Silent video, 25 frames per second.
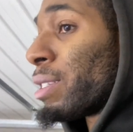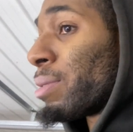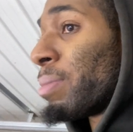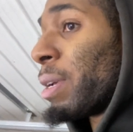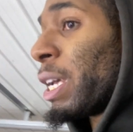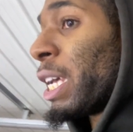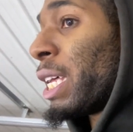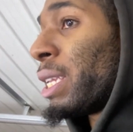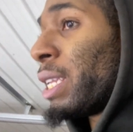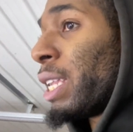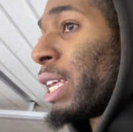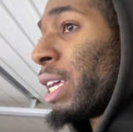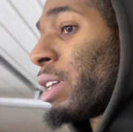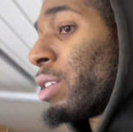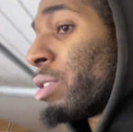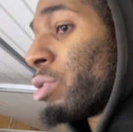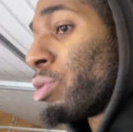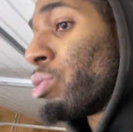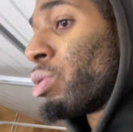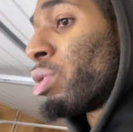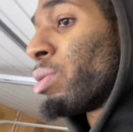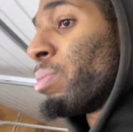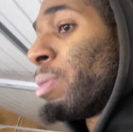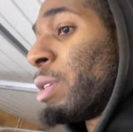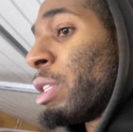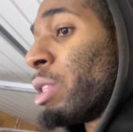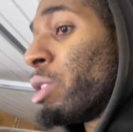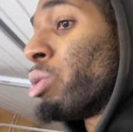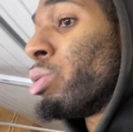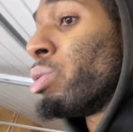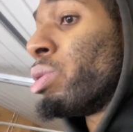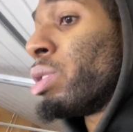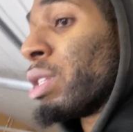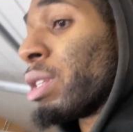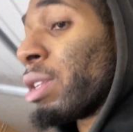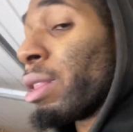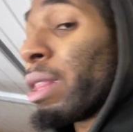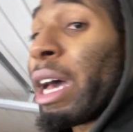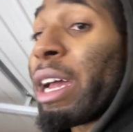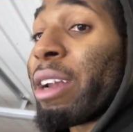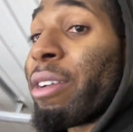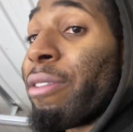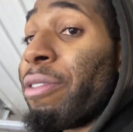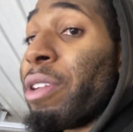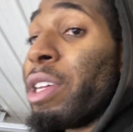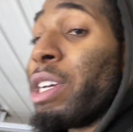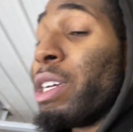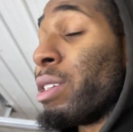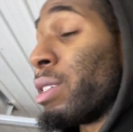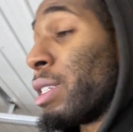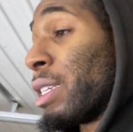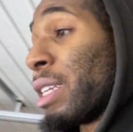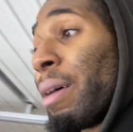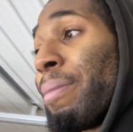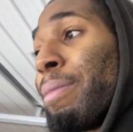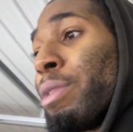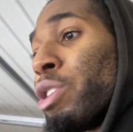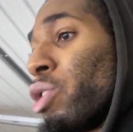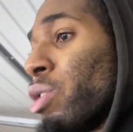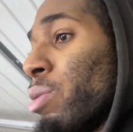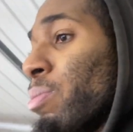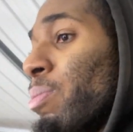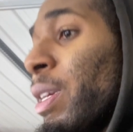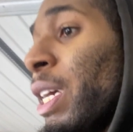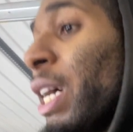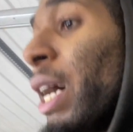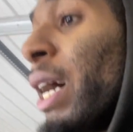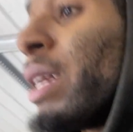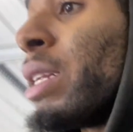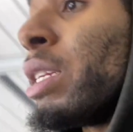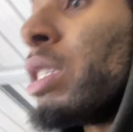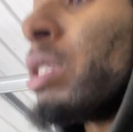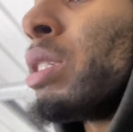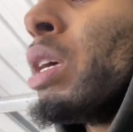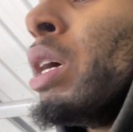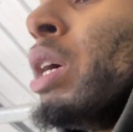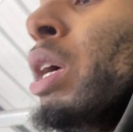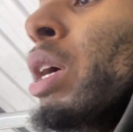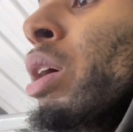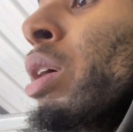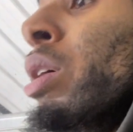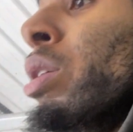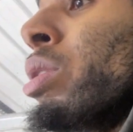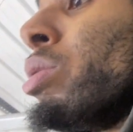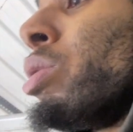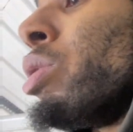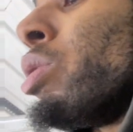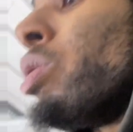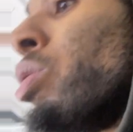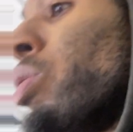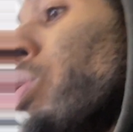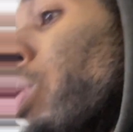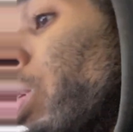man, that you could be losing a lot of flares, and I'm gonna just be honest. So